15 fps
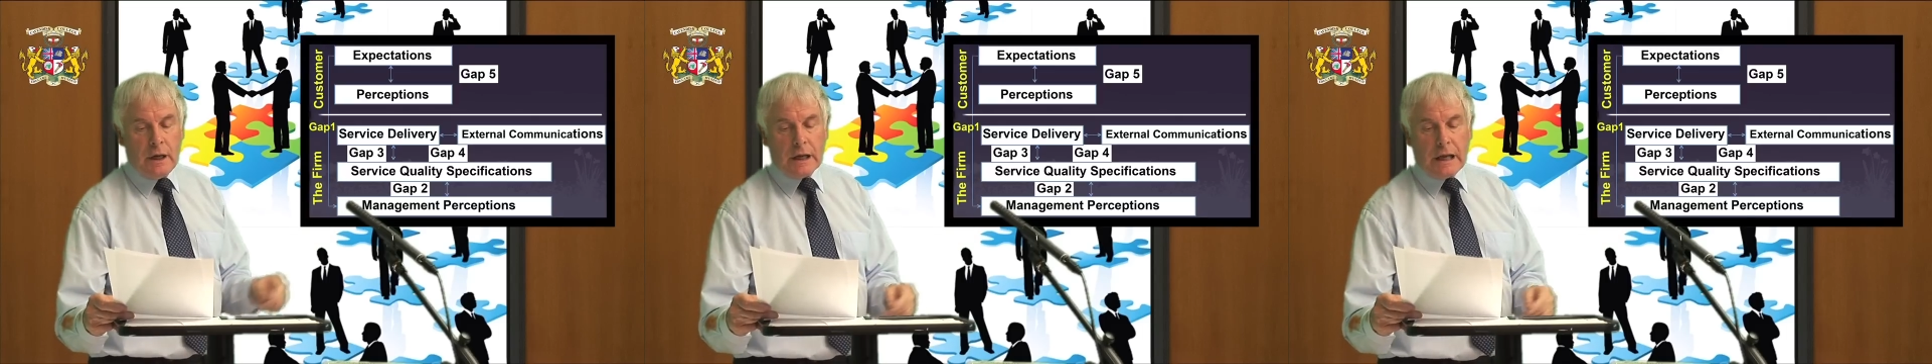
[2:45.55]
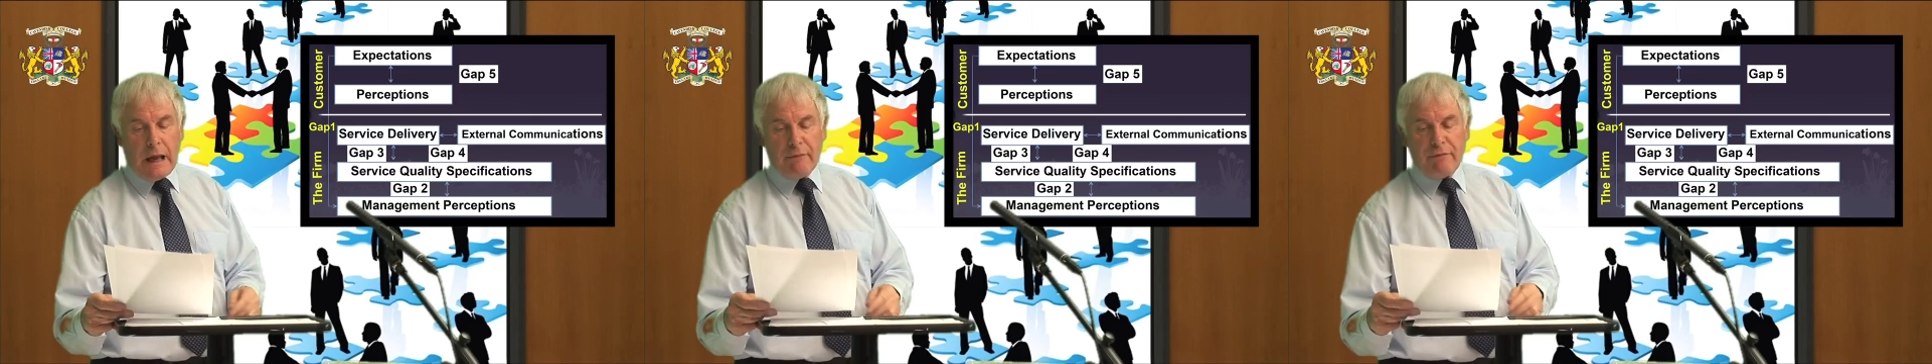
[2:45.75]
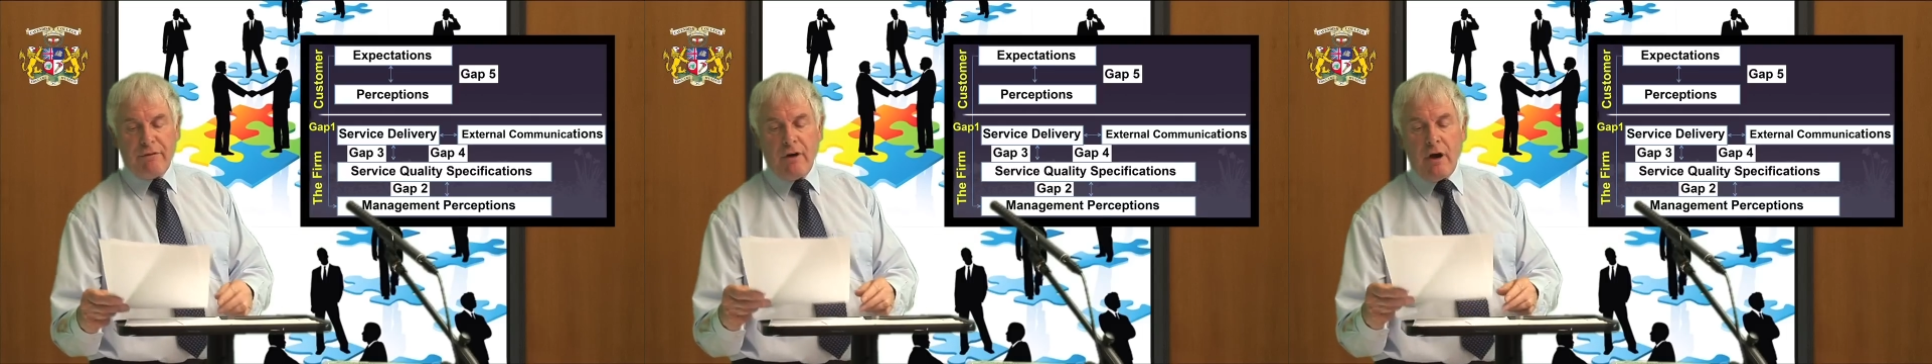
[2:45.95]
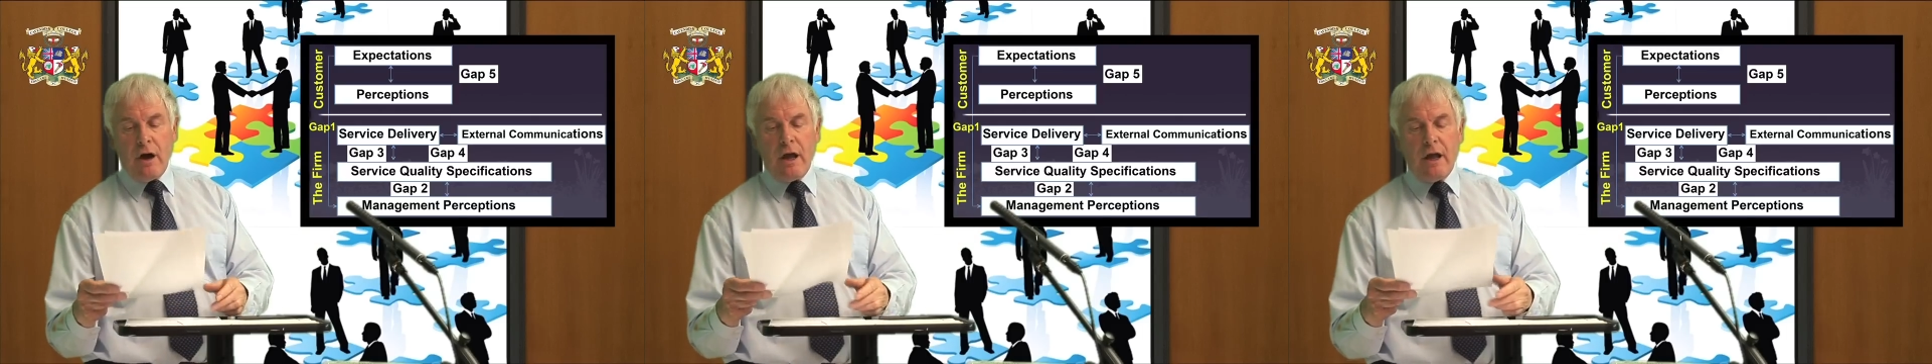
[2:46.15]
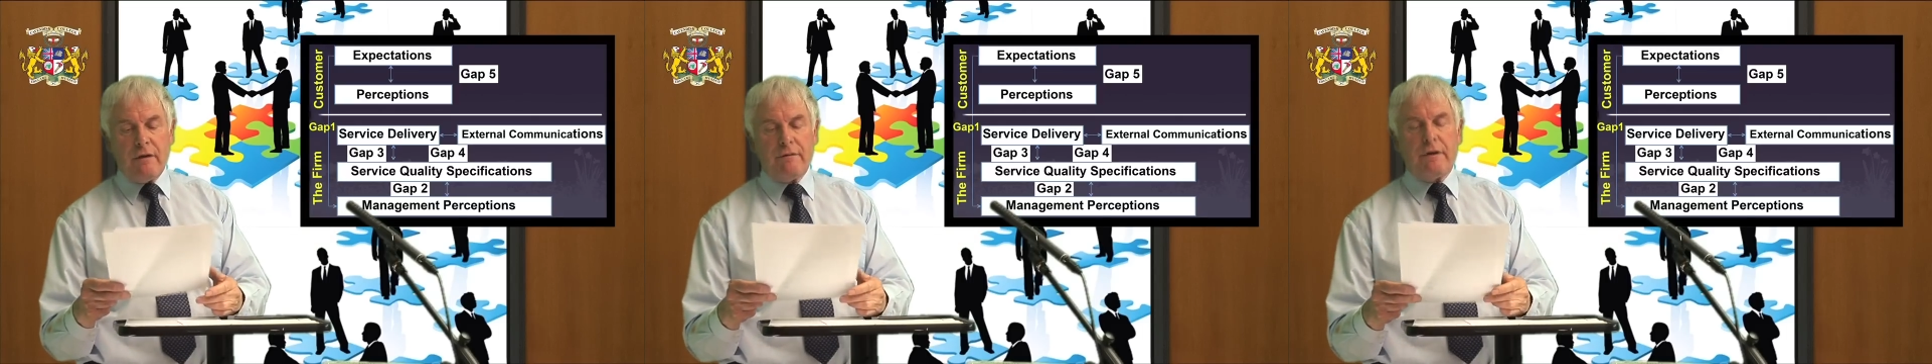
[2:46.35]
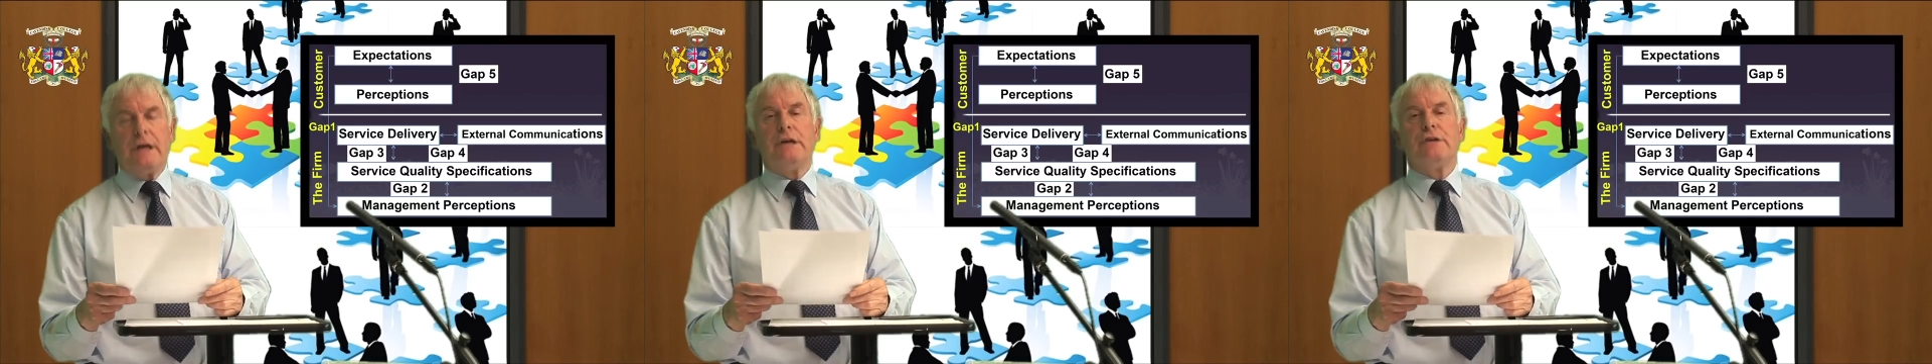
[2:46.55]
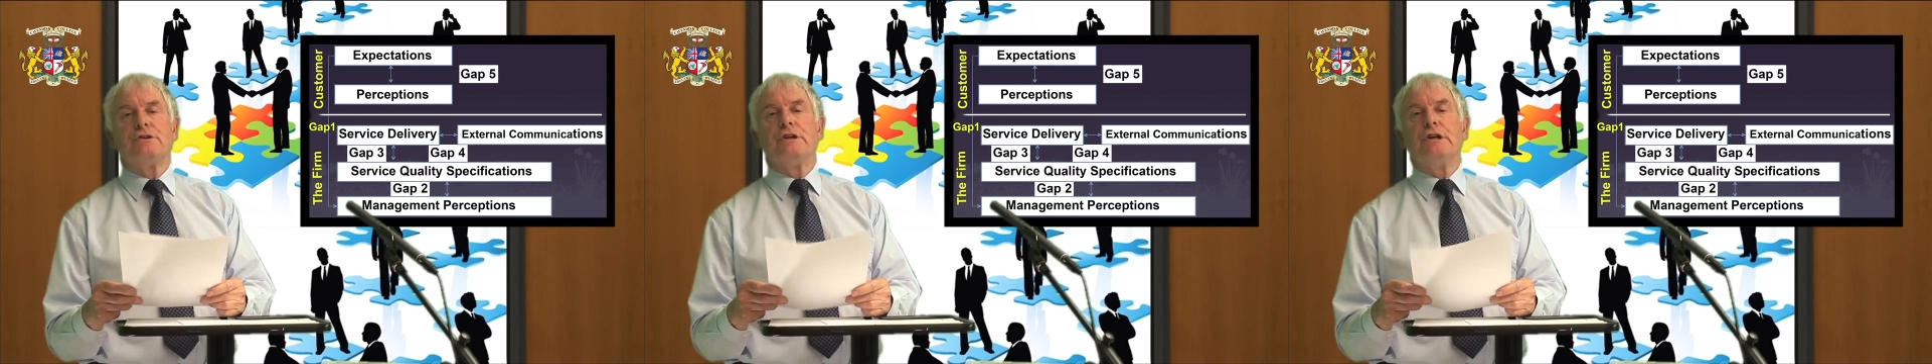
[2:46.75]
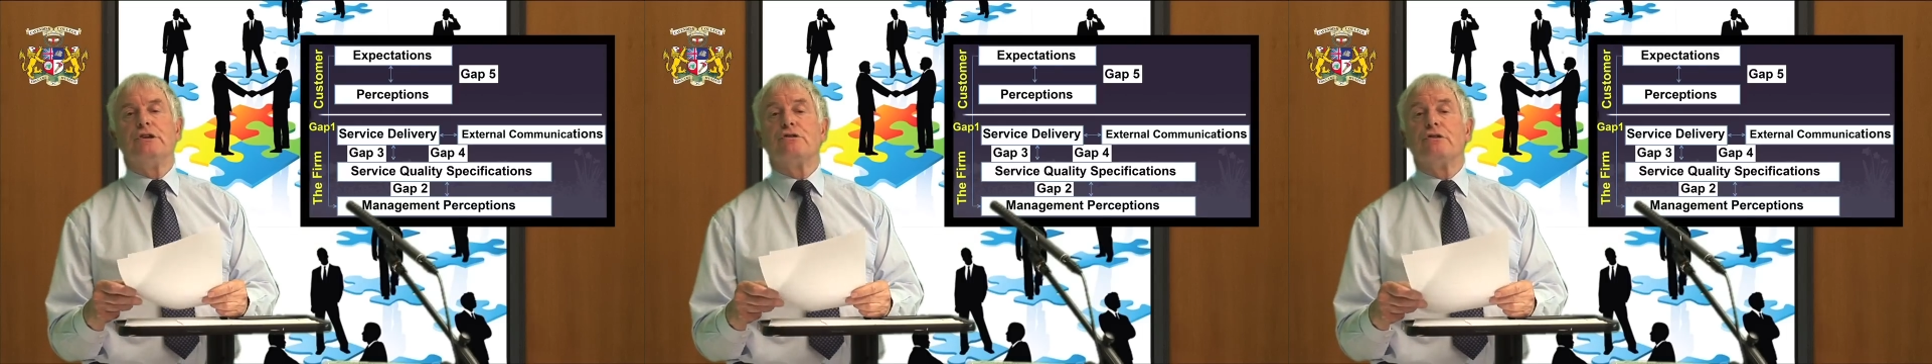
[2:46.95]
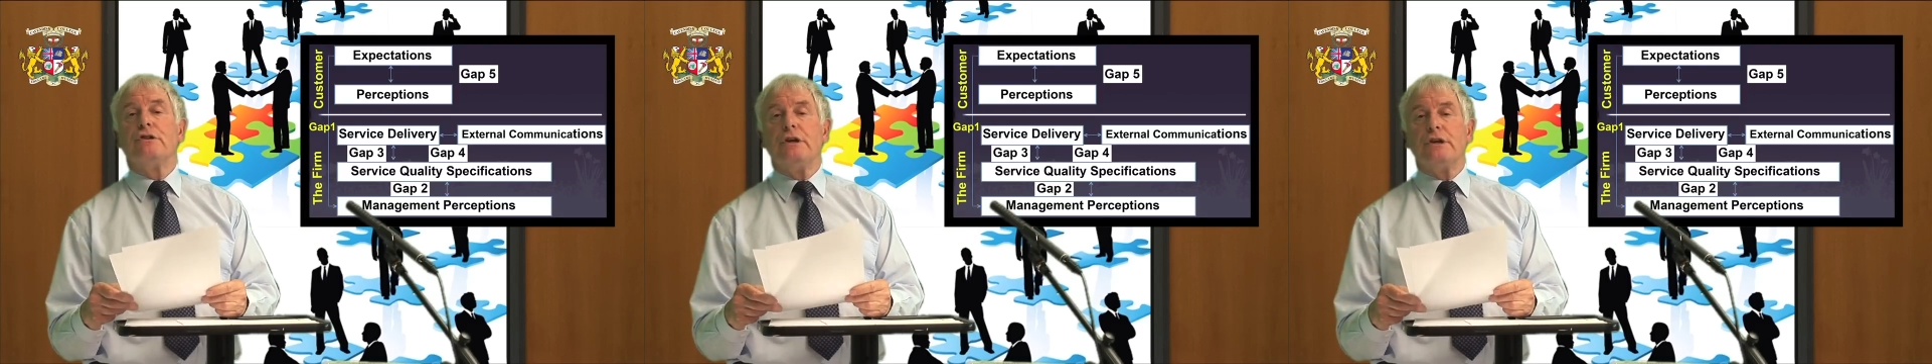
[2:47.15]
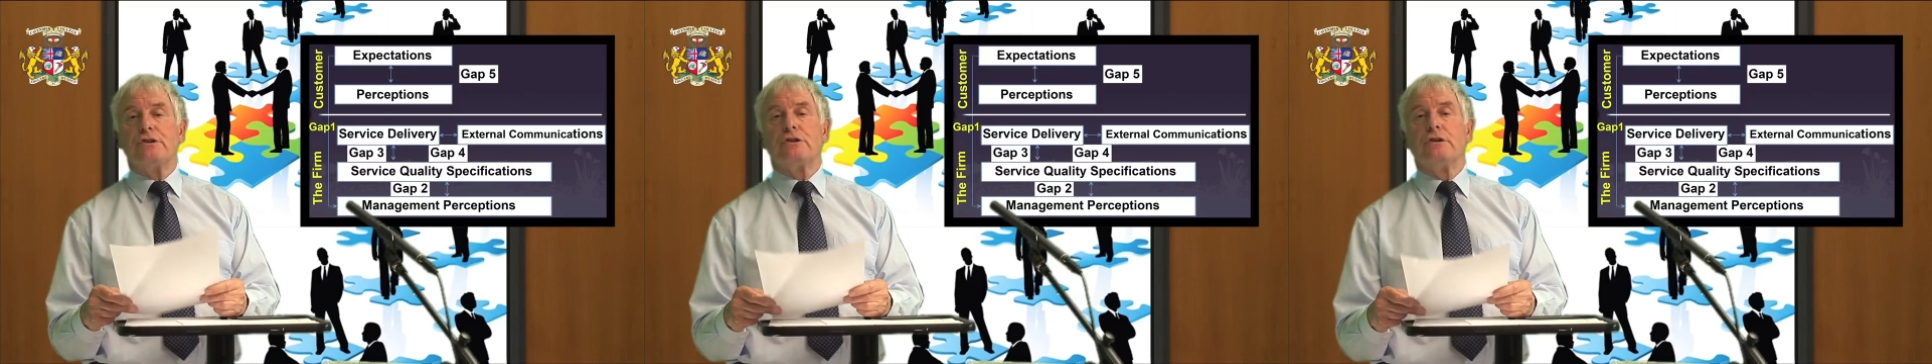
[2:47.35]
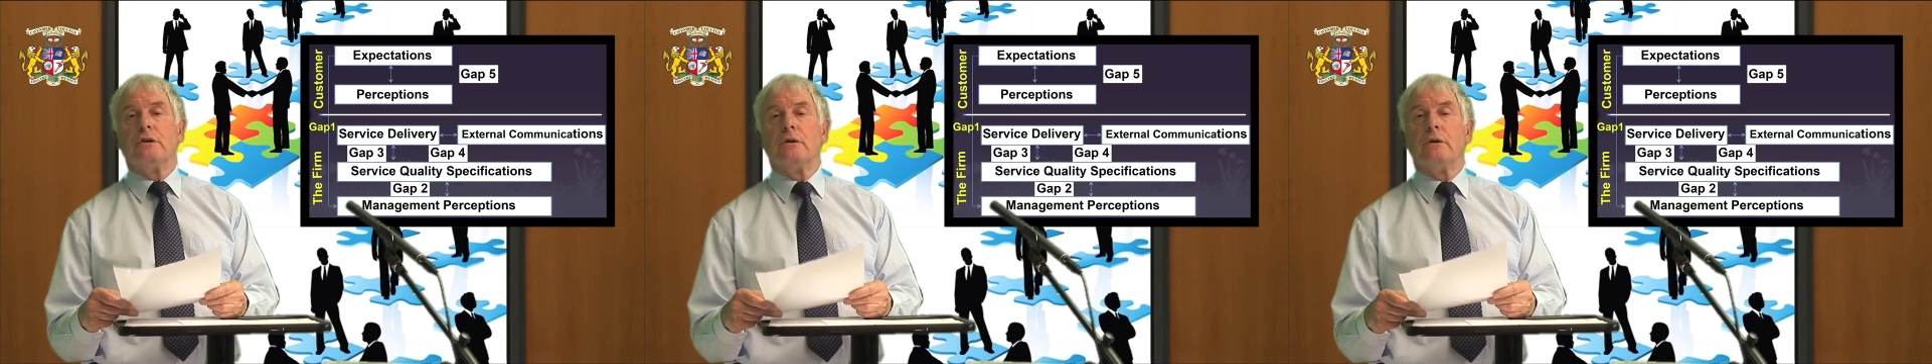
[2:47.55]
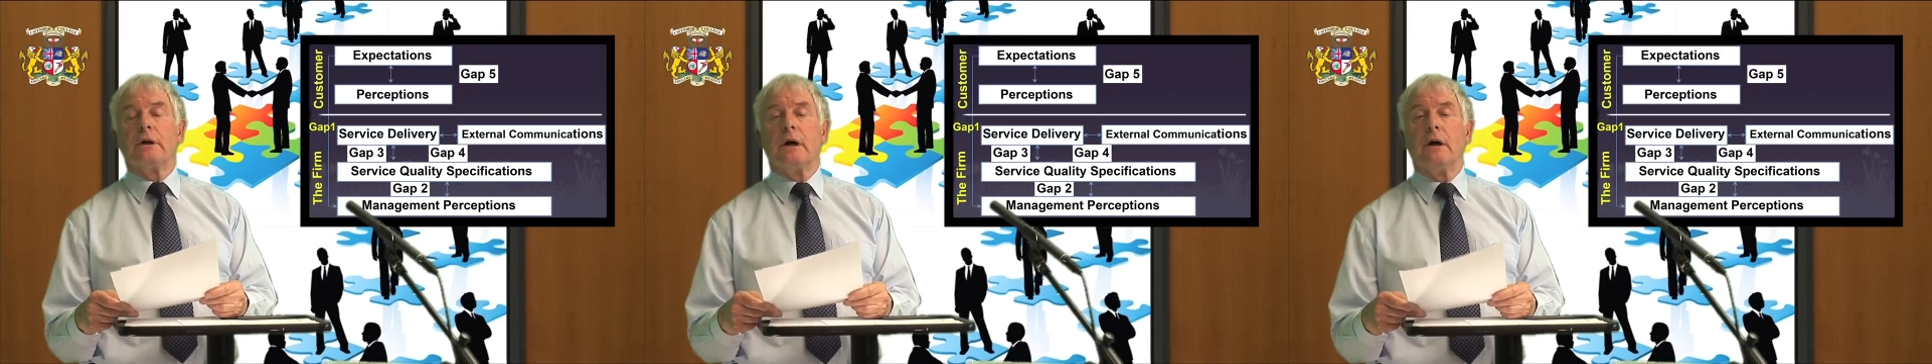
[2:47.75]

Gap 5 is the traditional